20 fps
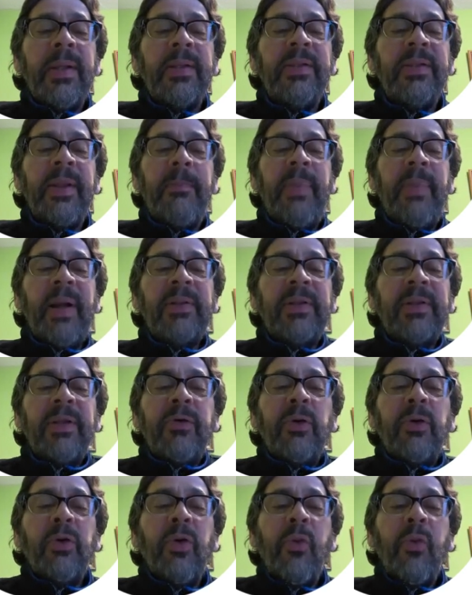The
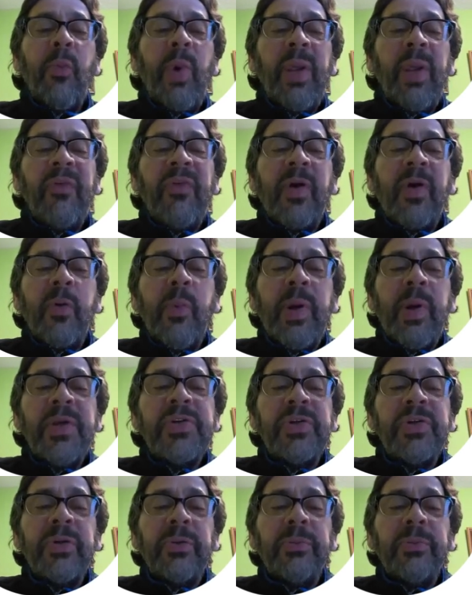particle wave
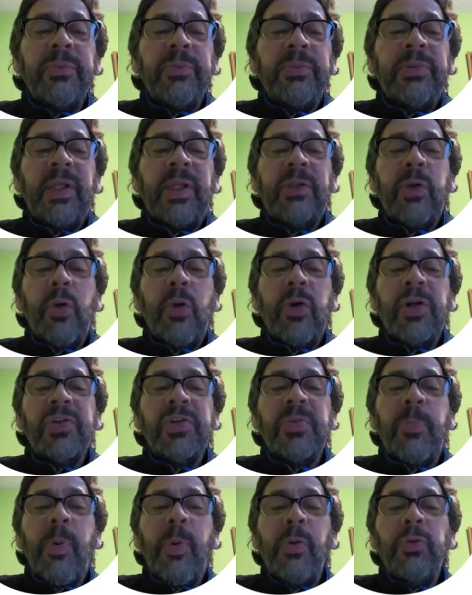equation that
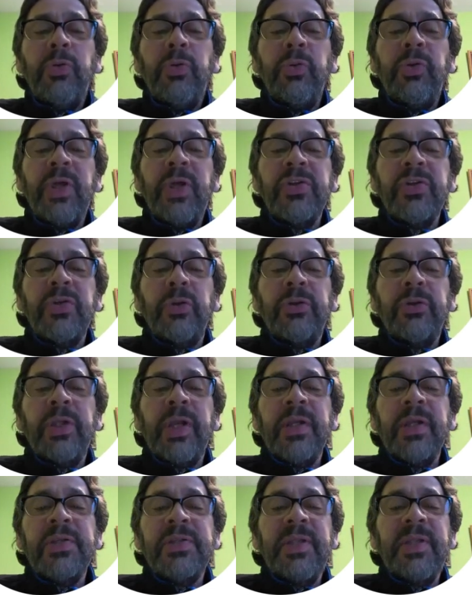corresponds to the
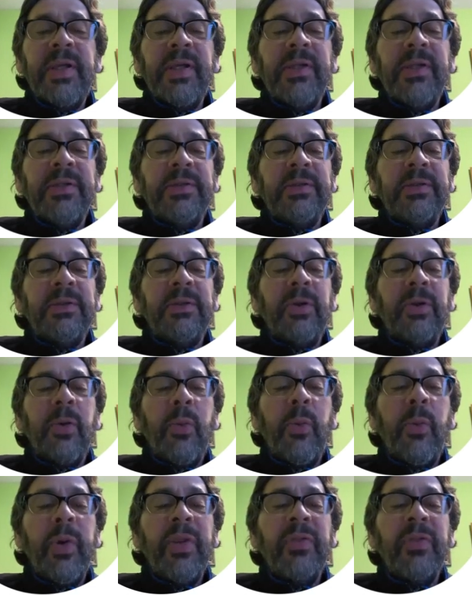exotic state
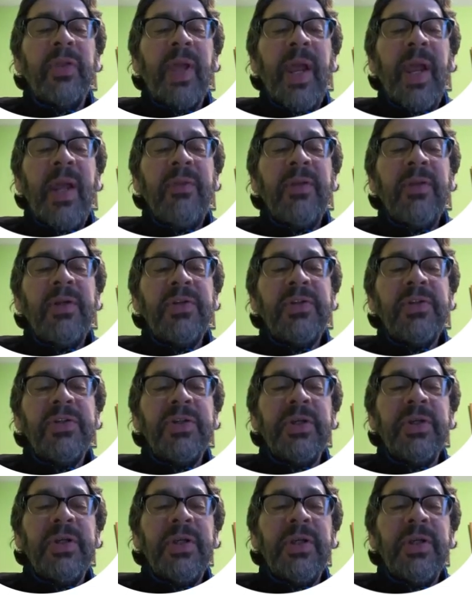with
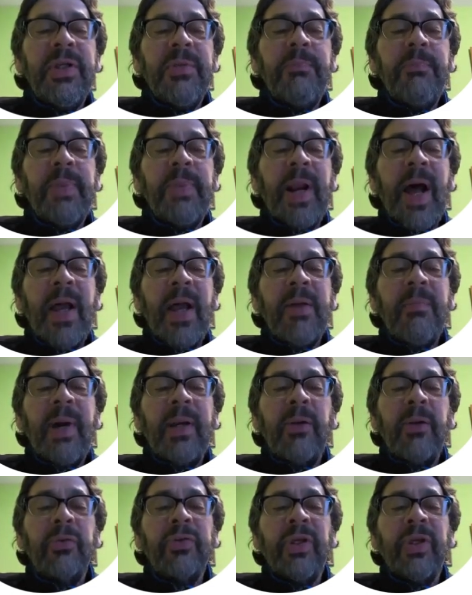energy E prime
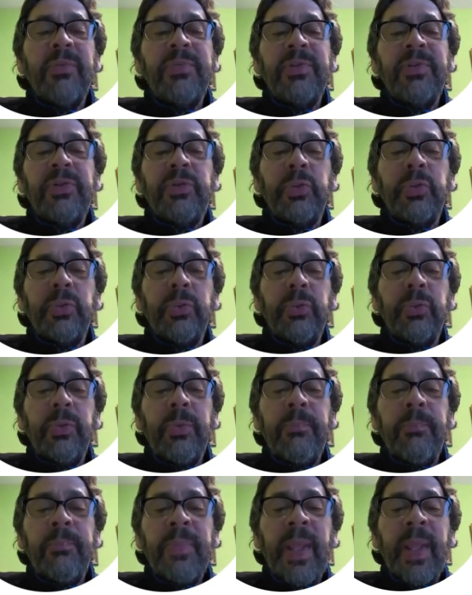minus mc2
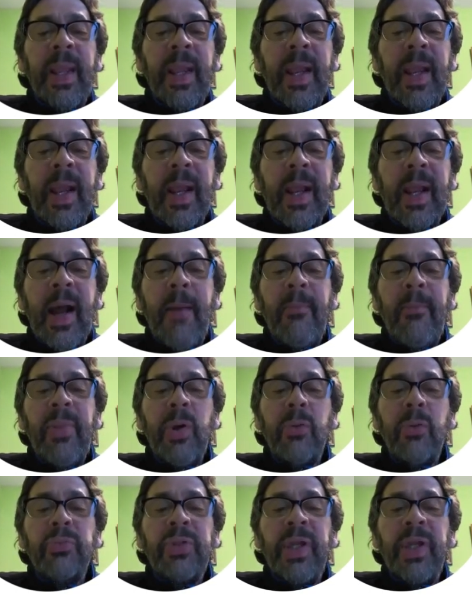can be
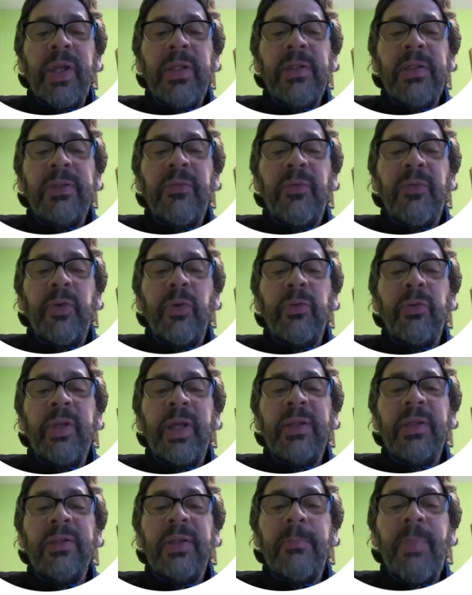obtained from the
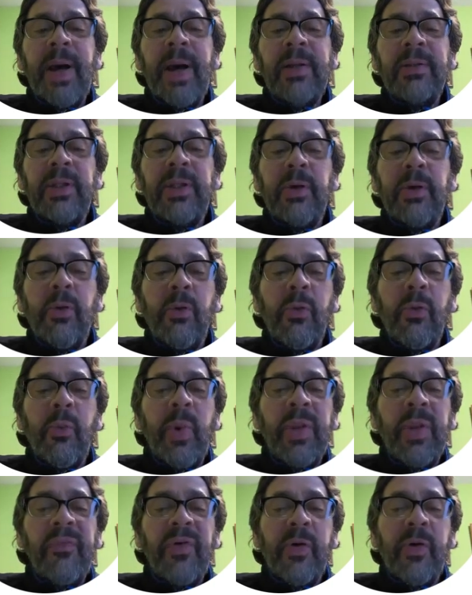antiparticle
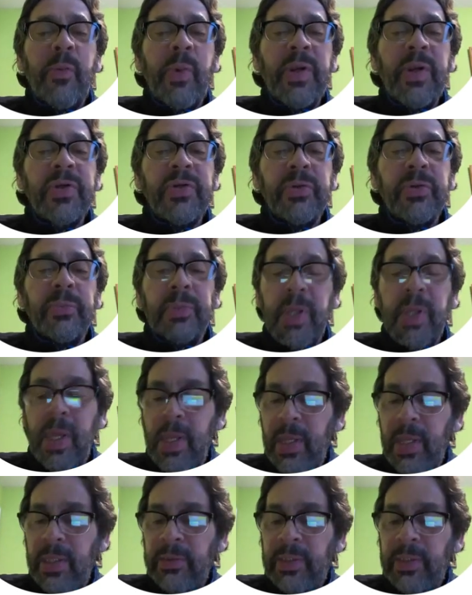wave equation
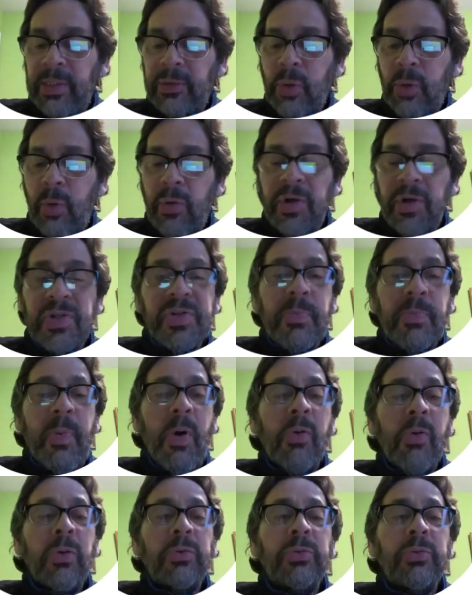that
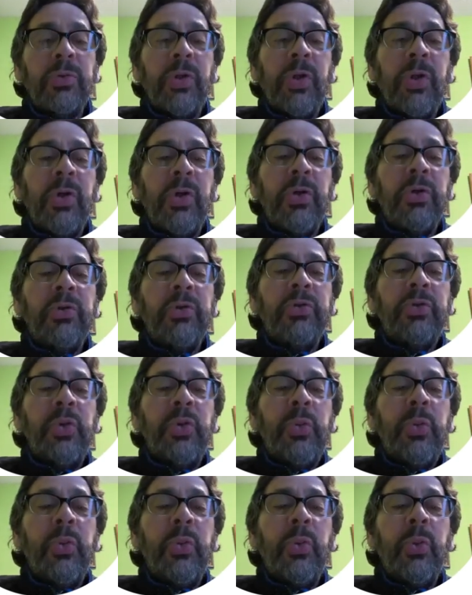corresponds
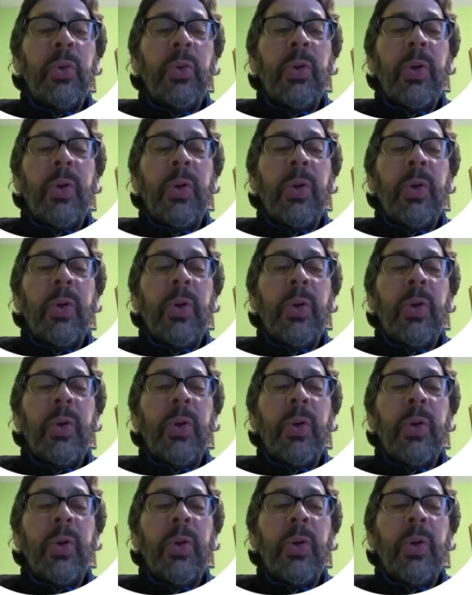to